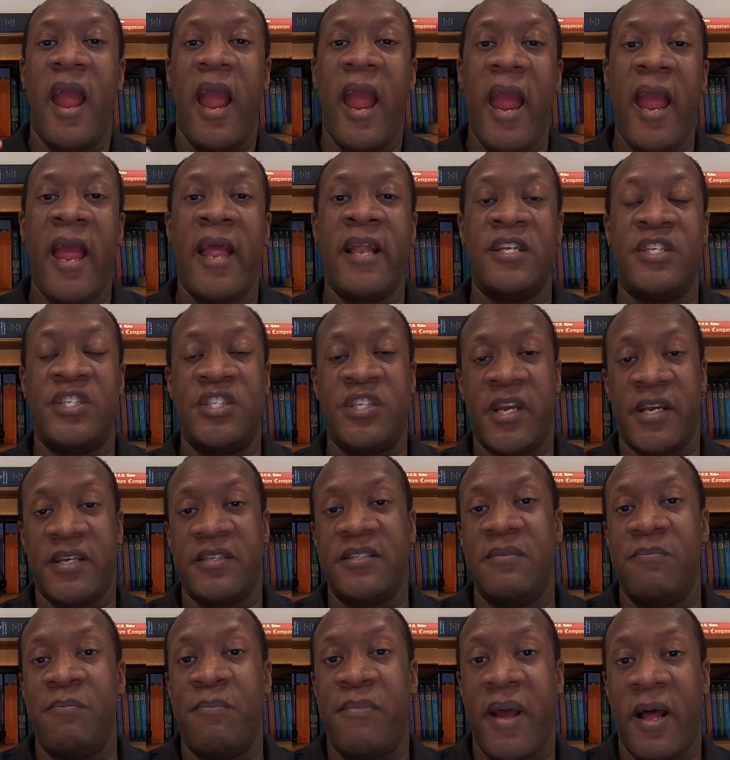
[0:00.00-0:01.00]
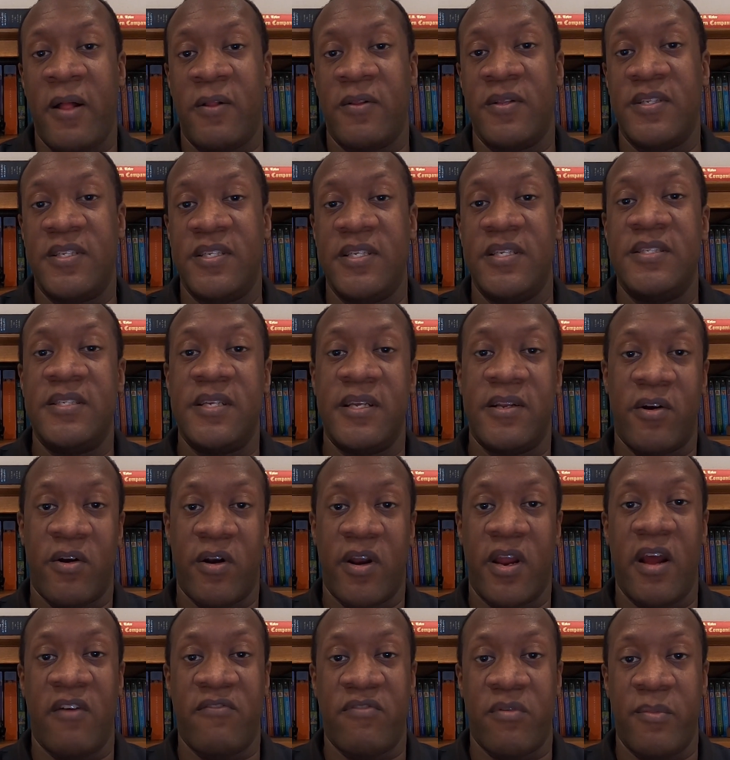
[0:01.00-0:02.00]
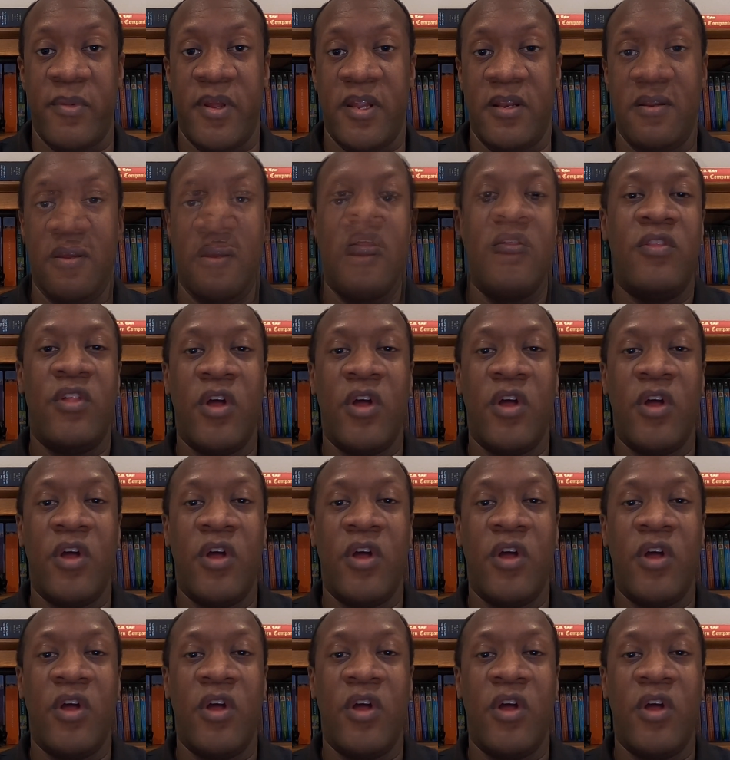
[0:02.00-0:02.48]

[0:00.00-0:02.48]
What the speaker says: and checks and balances in our government.